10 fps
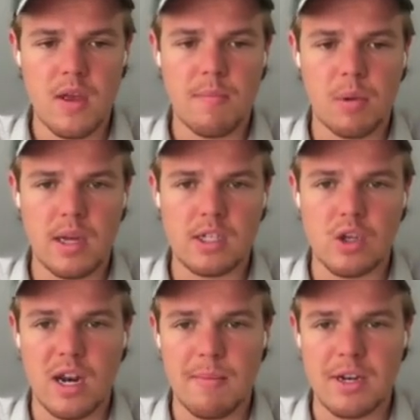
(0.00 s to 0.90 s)
Plus, you
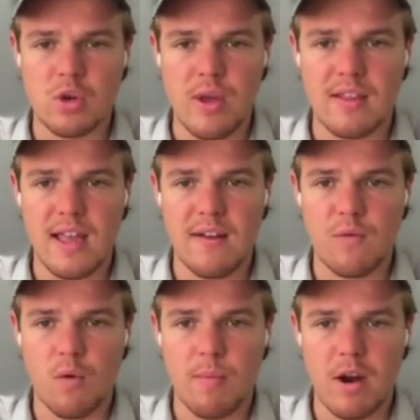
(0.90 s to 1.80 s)
got to make sure you add that
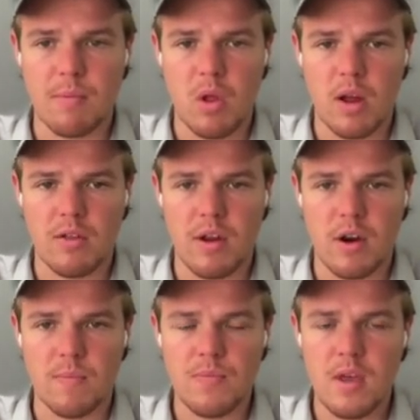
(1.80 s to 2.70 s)
formatter block there,